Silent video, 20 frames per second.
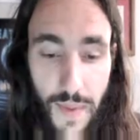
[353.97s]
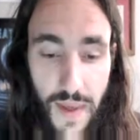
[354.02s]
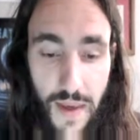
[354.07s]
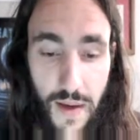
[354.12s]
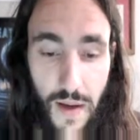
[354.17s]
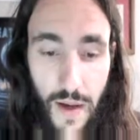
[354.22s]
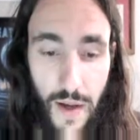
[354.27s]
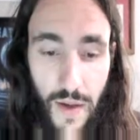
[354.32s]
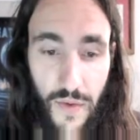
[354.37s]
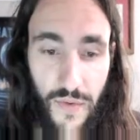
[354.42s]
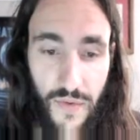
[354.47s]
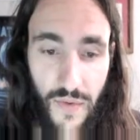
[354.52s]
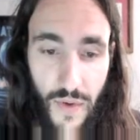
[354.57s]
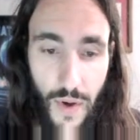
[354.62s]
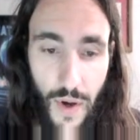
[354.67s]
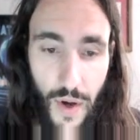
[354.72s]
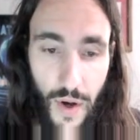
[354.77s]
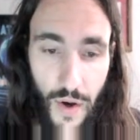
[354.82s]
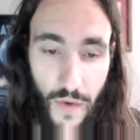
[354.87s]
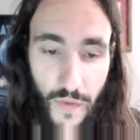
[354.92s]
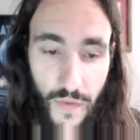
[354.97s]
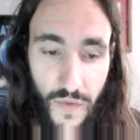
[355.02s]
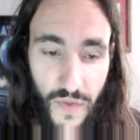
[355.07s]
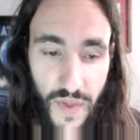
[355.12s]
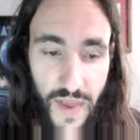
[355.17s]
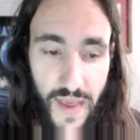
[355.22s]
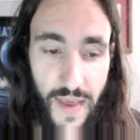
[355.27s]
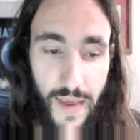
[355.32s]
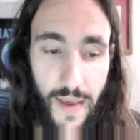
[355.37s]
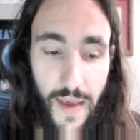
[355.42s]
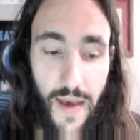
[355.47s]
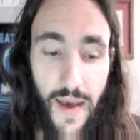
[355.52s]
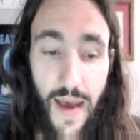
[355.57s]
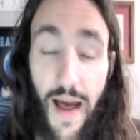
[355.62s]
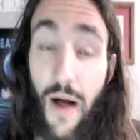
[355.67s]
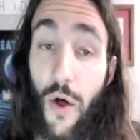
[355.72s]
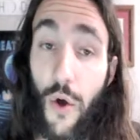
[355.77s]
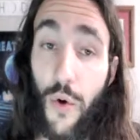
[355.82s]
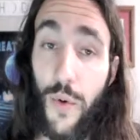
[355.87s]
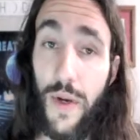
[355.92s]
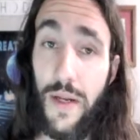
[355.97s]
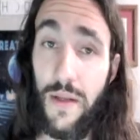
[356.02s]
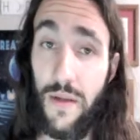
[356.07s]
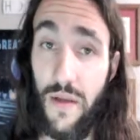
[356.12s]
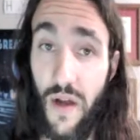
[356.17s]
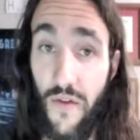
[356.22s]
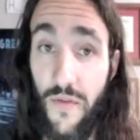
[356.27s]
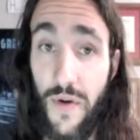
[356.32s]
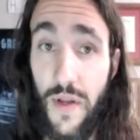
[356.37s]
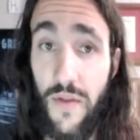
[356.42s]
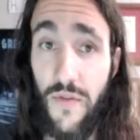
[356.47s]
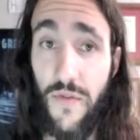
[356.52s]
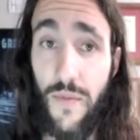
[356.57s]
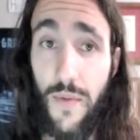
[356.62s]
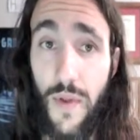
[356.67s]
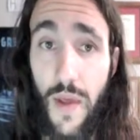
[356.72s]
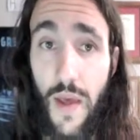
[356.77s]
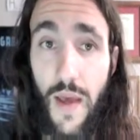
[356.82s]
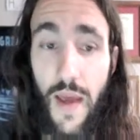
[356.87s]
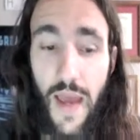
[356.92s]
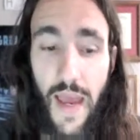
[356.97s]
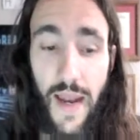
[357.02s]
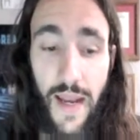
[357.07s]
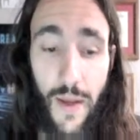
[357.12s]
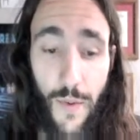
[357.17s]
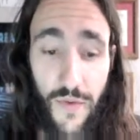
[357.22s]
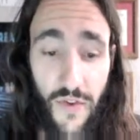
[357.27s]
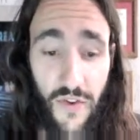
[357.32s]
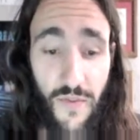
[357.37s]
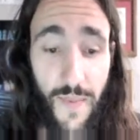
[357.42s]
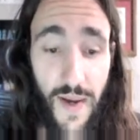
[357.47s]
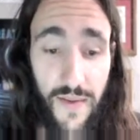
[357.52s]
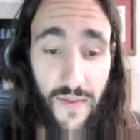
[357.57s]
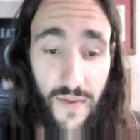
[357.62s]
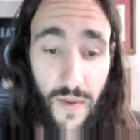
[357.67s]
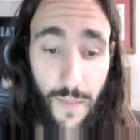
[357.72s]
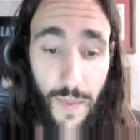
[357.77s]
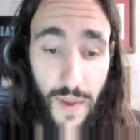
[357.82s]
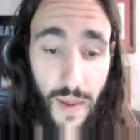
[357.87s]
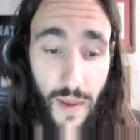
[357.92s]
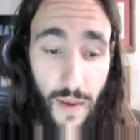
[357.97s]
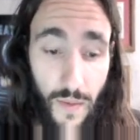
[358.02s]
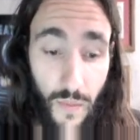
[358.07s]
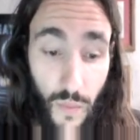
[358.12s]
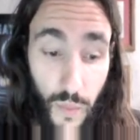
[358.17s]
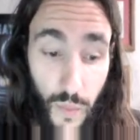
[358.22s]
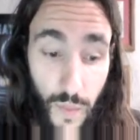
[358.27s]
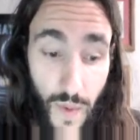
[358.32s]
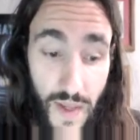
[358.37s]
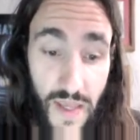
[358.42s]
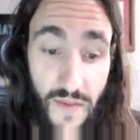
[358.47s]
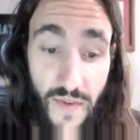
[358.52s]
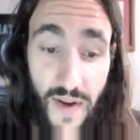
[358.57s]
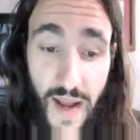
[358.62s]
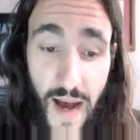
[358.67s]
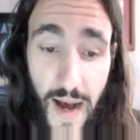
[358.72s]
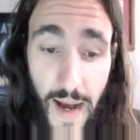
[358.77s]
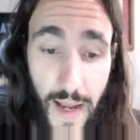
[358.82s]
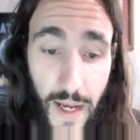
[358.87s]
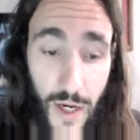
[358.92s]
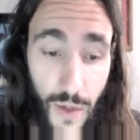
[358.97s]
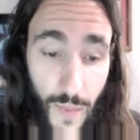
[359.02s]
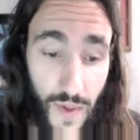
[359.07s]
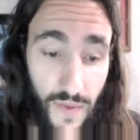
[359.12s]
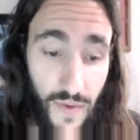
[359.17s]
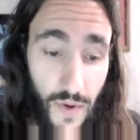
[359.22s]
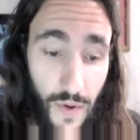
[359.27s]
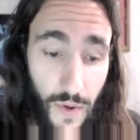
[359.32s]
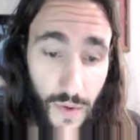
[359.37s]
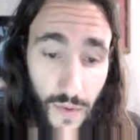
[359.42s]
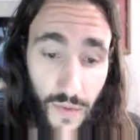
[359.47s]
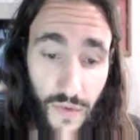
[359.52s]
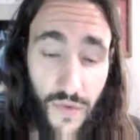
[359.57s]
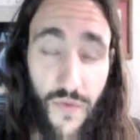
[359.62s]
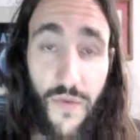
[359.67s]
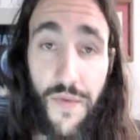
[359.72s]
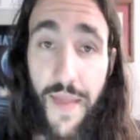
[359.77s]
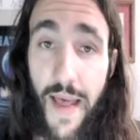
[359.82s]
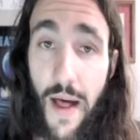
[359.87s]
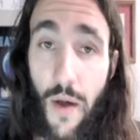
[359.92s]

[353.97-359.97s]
because of the Algorand governance, and it was expected to be even higher returns for the